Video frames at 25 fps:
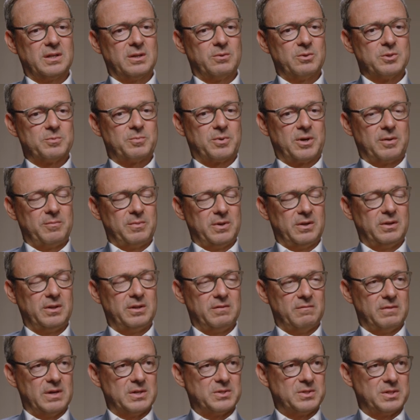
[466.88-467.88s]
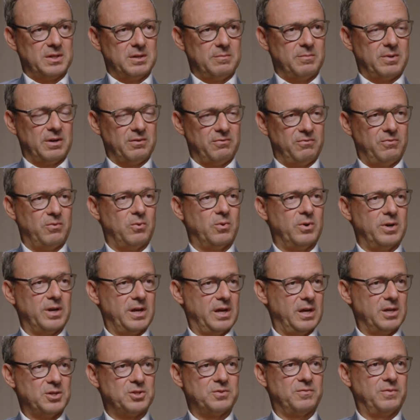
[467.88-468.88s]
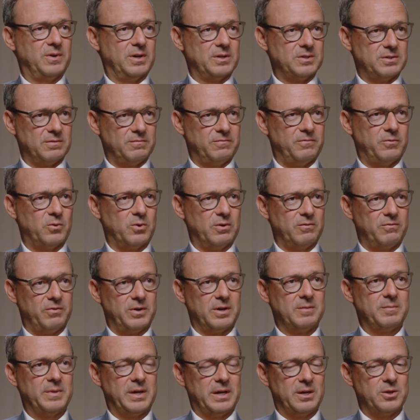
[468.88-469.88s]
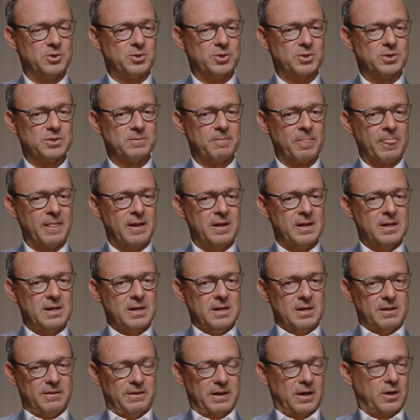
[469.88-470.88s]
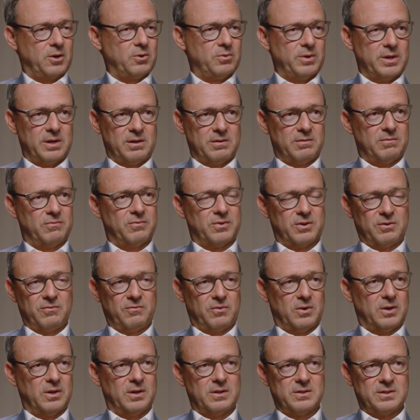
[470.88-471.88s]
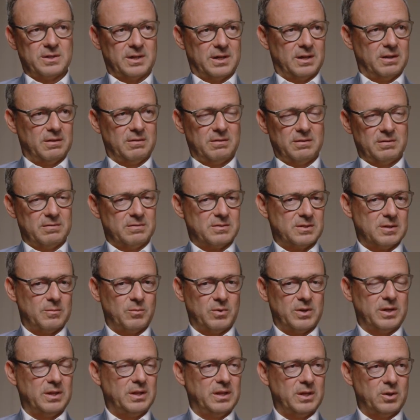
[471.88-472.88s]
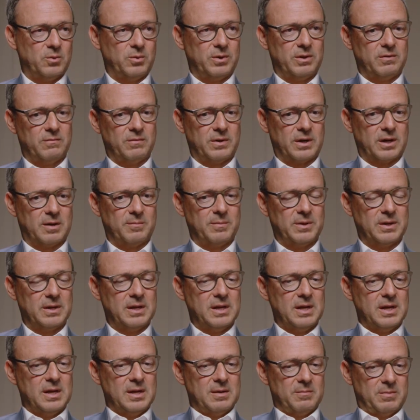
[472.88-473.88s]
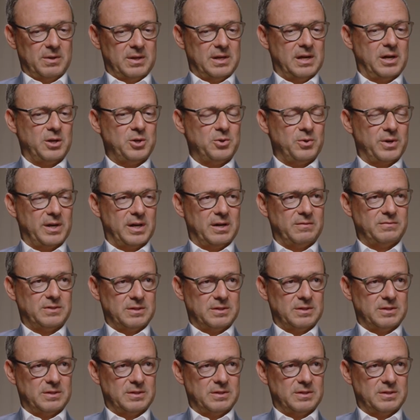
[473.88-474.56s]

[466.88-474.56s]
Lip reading: that was primarily invested in by foreign hedge funds and foreign fund managers. That created a very volatile and somewhat illiquid environment. But now you have